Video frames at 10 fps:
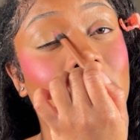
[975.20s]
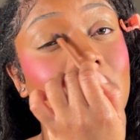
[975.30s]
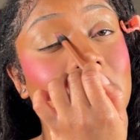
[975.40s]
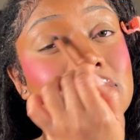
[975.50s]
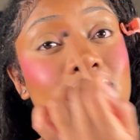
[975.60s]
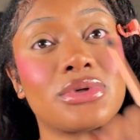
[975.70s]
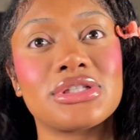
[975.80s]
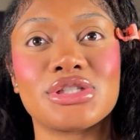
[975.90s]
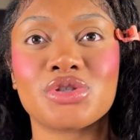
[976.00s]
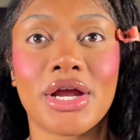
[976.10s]
I just wanted
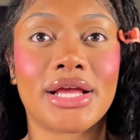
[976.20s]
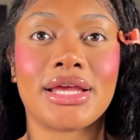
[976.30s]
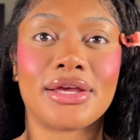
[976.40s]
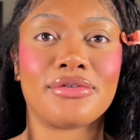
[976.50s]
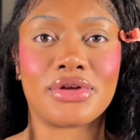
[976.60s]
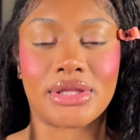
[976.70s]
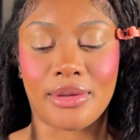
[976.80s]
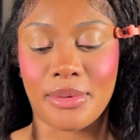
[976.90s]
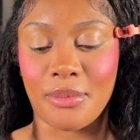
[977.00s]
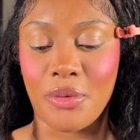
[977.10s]
to try to give a
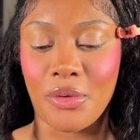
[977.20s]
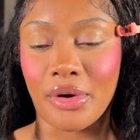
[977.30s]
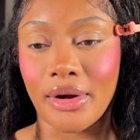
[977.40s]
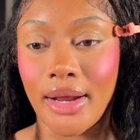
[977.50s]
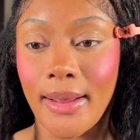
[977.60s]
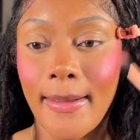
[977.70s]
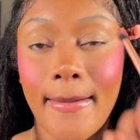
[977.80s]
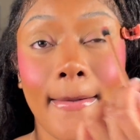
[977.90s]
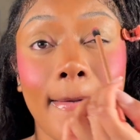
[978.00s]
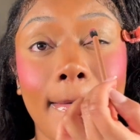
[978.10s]
little bit more
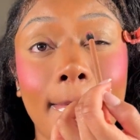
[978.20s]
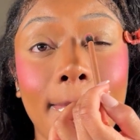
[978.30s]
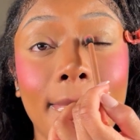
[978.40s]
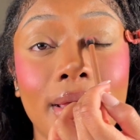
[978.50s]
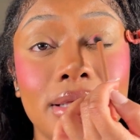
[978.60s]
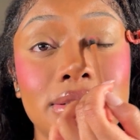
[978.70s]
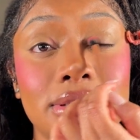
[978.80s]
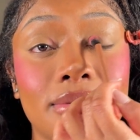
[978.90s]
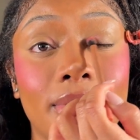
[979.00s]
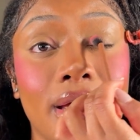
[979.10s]

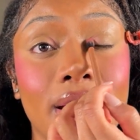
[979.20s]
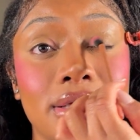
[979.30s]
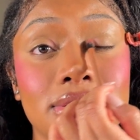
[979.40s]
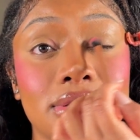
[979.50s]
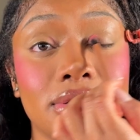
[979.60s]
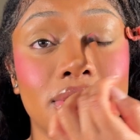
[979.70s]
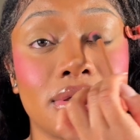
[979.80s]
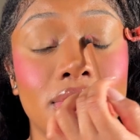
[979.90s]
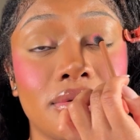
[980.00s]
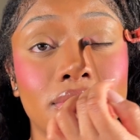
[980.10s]
painted by Esther, you
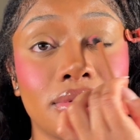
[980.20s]
know?